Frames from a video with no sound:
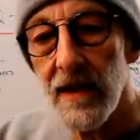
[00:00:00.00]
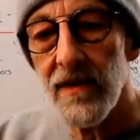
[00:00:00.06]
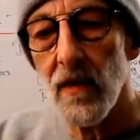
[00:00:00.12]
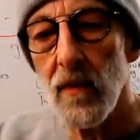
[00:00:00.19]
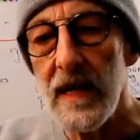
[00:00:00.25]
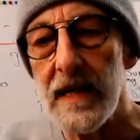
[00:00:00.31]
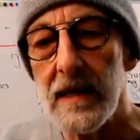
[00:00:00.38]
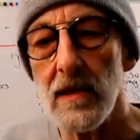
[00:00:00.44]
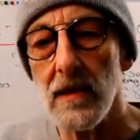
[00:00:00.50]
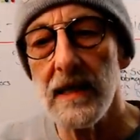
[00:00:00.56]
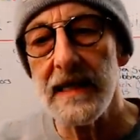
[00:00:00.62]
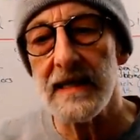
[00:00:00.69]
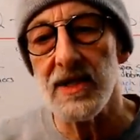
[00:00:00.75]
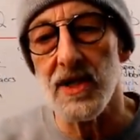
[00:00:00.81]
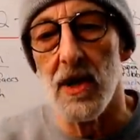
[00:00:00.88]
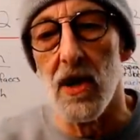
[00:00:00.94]
The weak
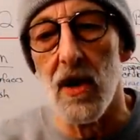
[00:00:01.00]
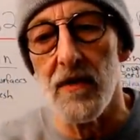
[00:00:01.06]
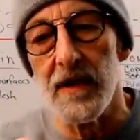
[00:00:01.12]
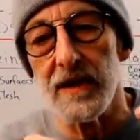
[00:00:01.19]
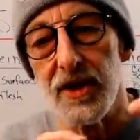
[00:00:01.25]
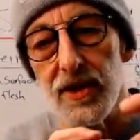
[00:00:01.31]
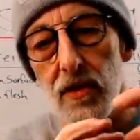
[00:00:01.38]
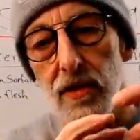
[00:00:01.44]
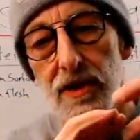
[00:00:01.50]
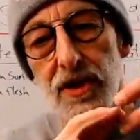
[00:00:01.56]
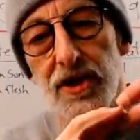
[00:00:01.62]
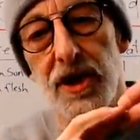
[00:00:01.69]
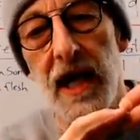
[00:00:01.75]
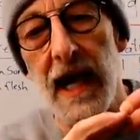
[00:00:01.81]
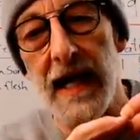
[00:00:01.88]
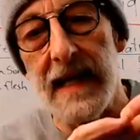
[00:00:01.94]
links are the short
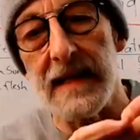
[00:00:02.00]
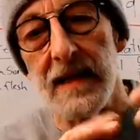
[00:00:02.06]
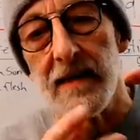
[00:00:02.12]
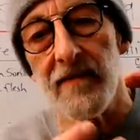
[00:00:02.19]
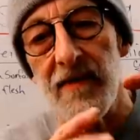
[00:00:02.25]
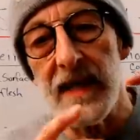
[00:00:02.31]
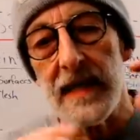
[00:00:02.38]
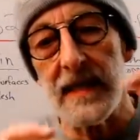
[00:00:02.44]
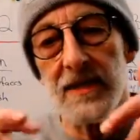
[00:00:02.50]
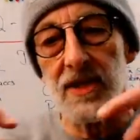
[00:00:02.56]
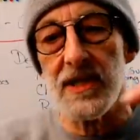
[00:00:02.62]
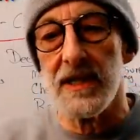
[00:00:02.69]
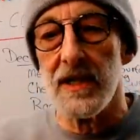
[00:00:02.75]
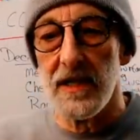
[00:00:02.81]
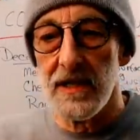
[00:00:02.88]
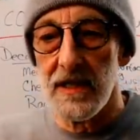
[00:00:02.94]
chain things
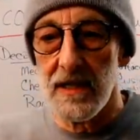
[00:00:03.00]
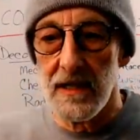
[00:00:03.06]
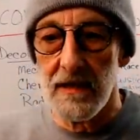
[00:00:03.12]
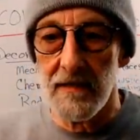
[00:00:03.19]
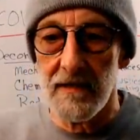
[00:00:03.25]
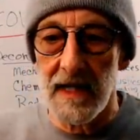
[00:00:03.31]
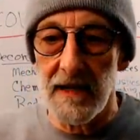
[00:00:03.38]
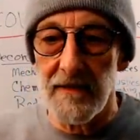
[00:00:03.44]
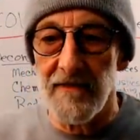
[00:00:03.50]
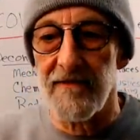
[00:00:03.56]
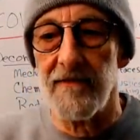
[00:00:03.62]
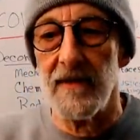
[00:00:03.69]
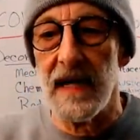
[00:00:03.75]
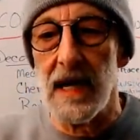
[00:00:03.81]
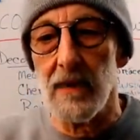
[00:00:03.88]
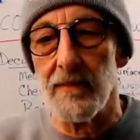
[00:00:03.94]
that
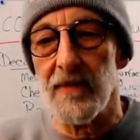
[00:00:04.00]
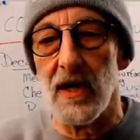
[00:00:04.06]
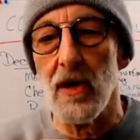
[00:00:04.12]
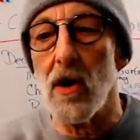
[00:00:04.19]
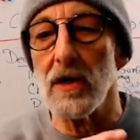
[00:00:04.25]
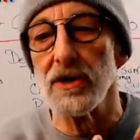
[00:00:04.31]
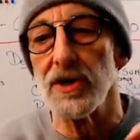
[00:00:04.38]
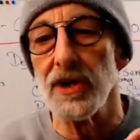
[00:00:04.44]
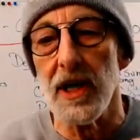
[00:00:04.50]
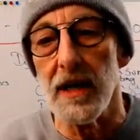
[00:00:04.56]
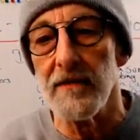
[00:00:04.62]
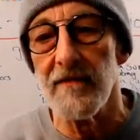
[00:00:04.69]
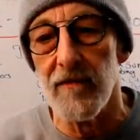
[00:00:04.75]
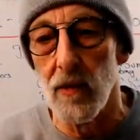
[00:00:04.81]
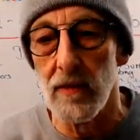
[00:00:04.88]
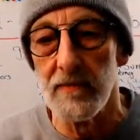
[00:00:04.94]
help the long
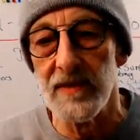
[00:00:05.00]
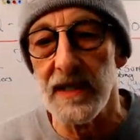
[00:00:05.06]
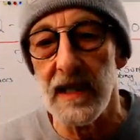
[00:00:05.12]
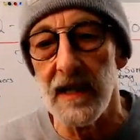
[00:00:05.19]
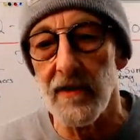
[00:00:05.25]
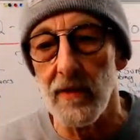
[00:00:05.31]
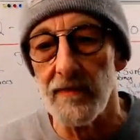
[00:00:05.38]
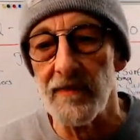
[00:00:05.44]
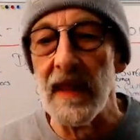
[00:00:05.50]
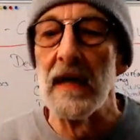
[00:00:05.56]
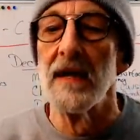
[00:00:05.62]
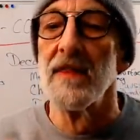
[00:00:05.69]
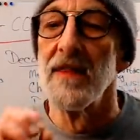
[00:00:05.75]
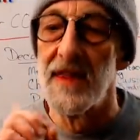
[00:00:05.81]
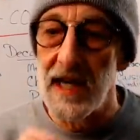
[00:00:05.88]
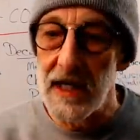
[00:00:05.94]
chain form together.
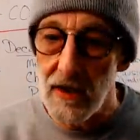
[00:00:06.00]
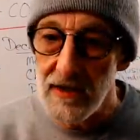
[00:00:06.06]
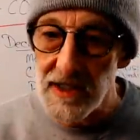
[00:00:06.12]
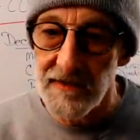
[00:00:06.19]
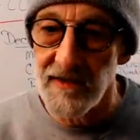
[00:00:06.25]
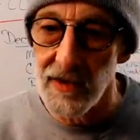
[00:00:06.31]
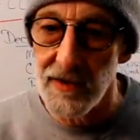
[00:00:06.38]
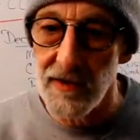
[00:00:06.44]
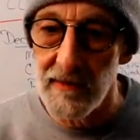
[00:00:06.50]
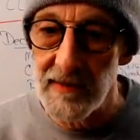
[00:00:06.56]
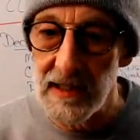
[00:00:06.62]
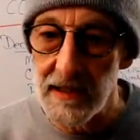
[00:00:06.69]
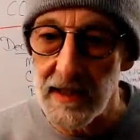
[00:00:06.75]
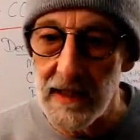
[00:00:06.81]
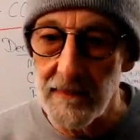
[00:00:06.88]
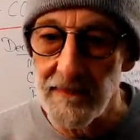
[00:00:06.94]
There it's
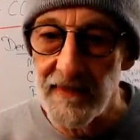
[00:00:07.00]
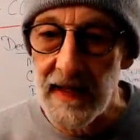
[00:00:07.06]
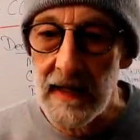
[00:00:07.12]
vulnerability.